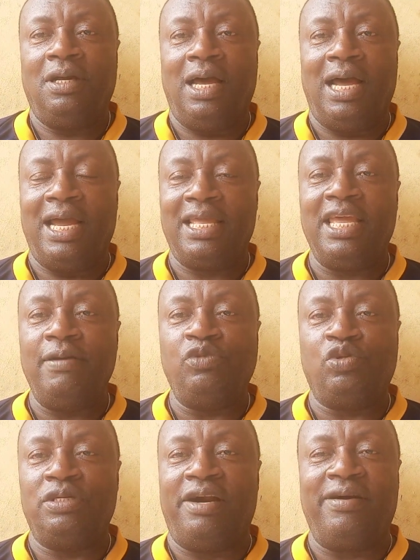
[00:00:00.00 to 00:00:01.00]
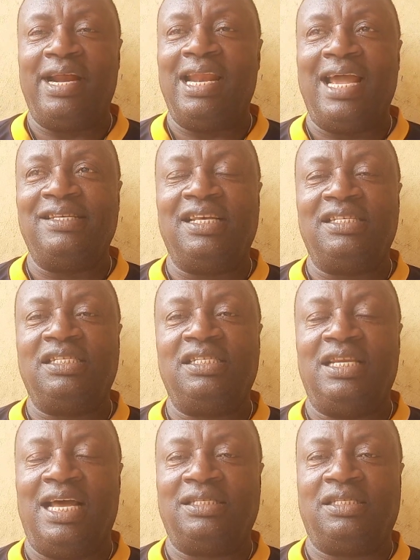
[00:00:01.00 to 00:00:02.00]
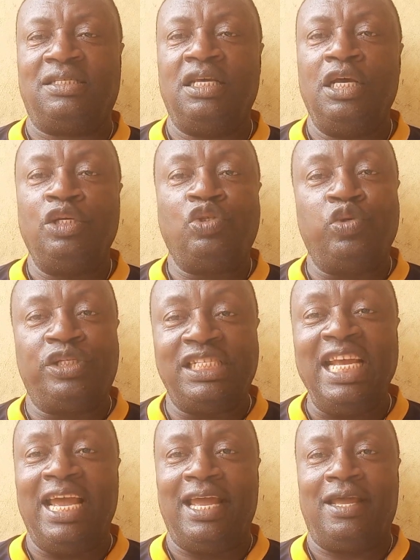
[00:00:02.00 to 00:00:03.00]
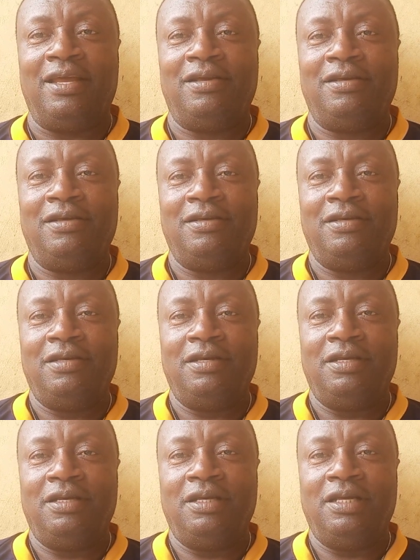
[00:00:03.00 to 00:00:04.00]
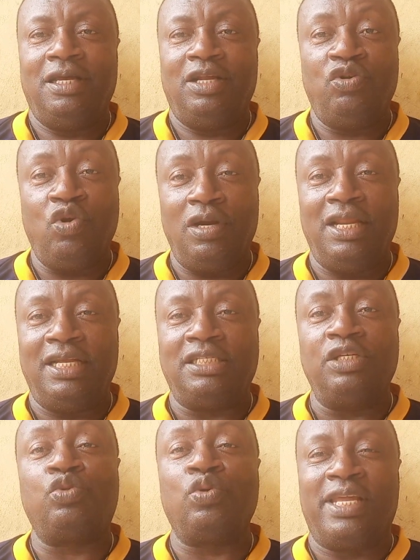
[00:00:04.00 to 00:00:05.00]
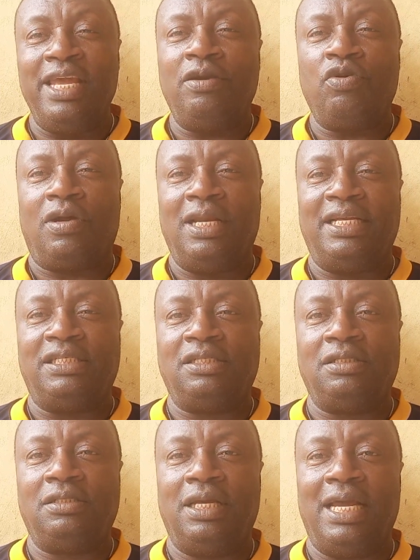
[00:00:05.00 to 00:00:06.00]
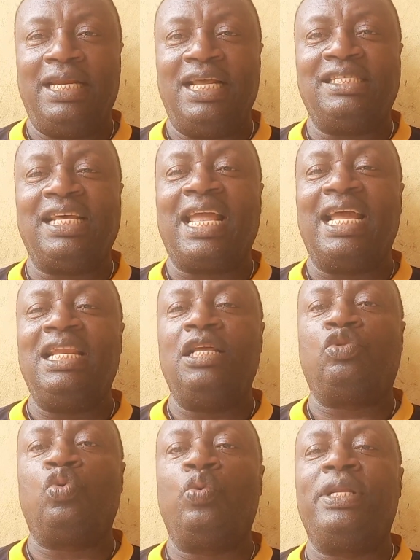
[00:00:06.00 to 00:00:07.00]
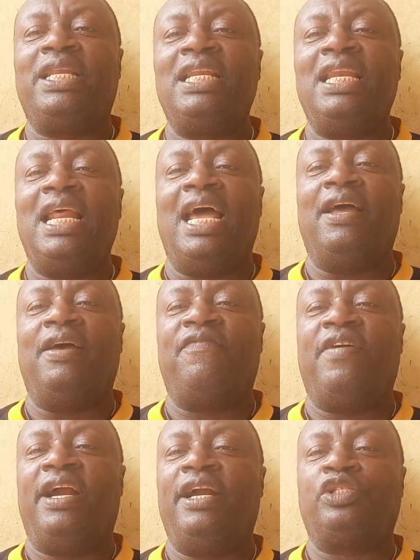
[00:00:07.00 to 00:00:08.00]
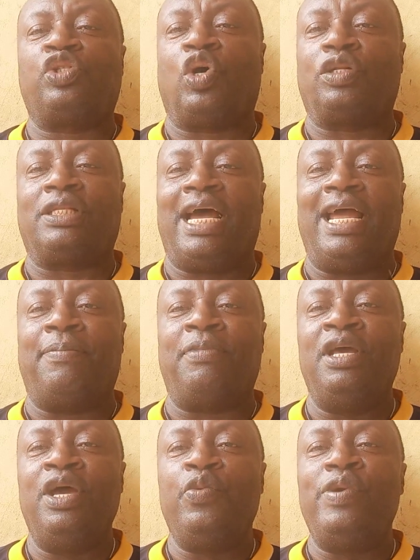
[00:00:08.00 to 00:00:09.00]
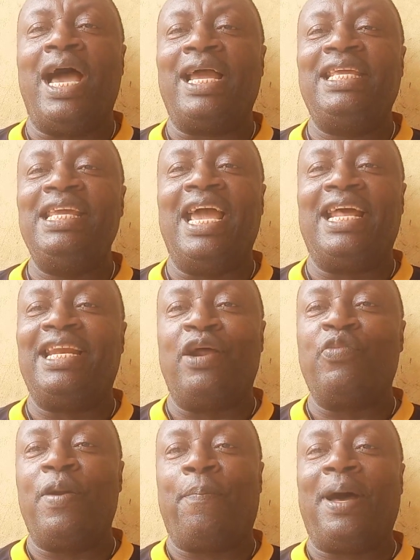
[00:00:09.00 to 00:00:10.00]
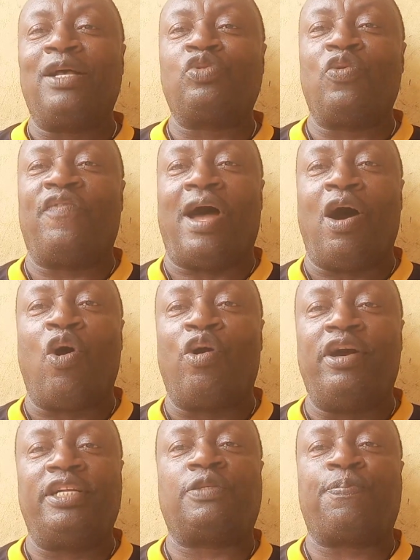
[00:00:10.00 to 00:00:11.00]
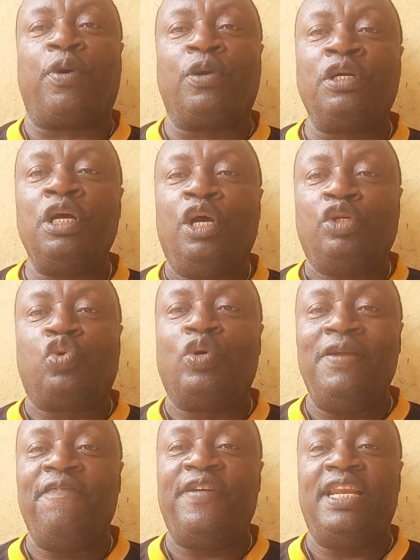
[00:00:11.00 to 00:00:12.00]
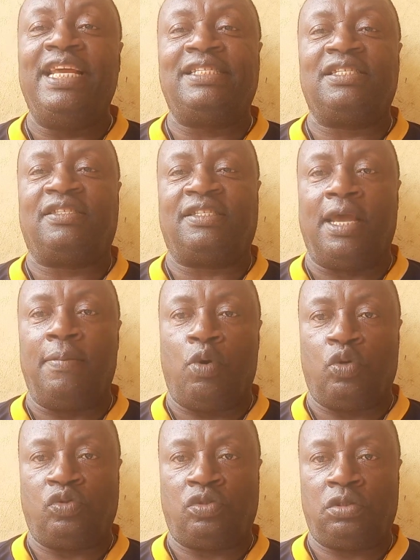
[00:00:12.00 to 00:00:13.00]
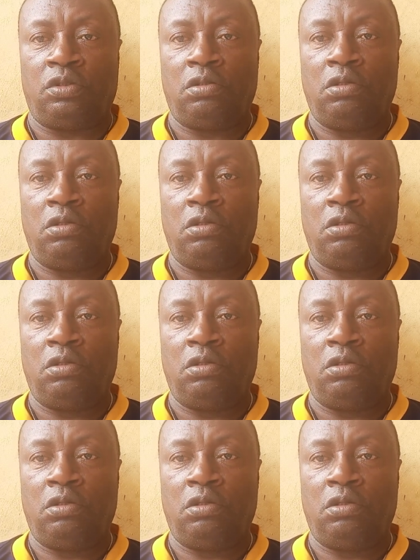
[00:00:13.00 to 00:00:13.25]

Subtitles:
I came to the realization that to share knowledge is to gain knowledge, and then secondly, to within a very short time, we are here. Then we pass over or respond to infinite sermons.